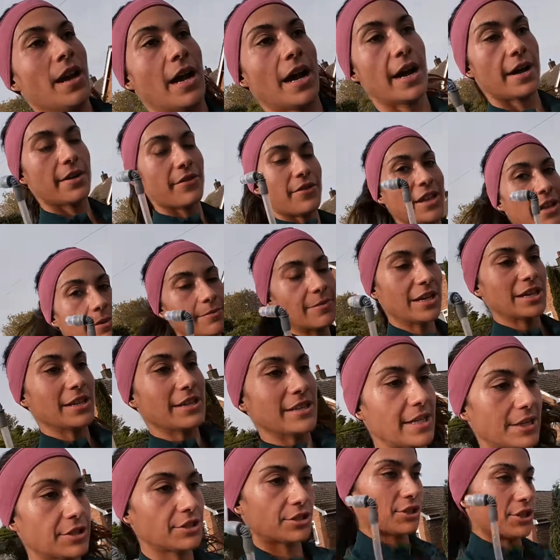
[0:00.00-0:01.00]
I think because
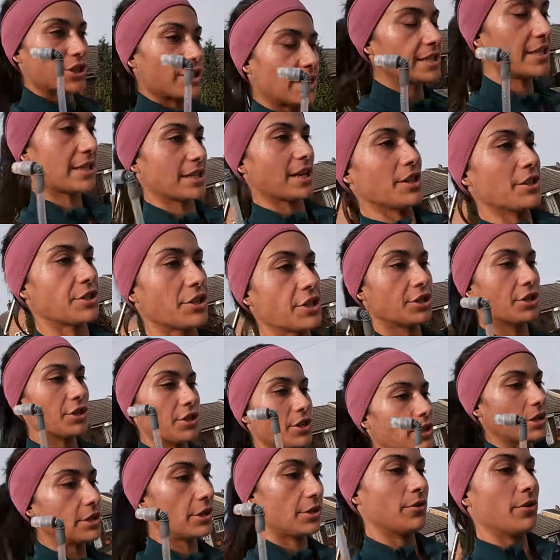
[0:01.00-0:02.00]
it's just such a
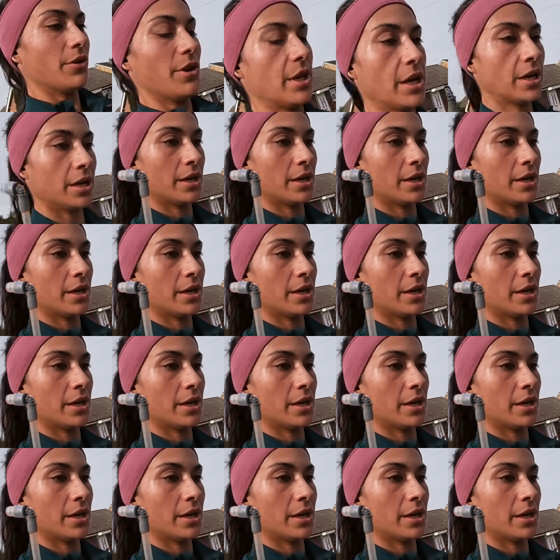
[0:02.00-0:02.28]
new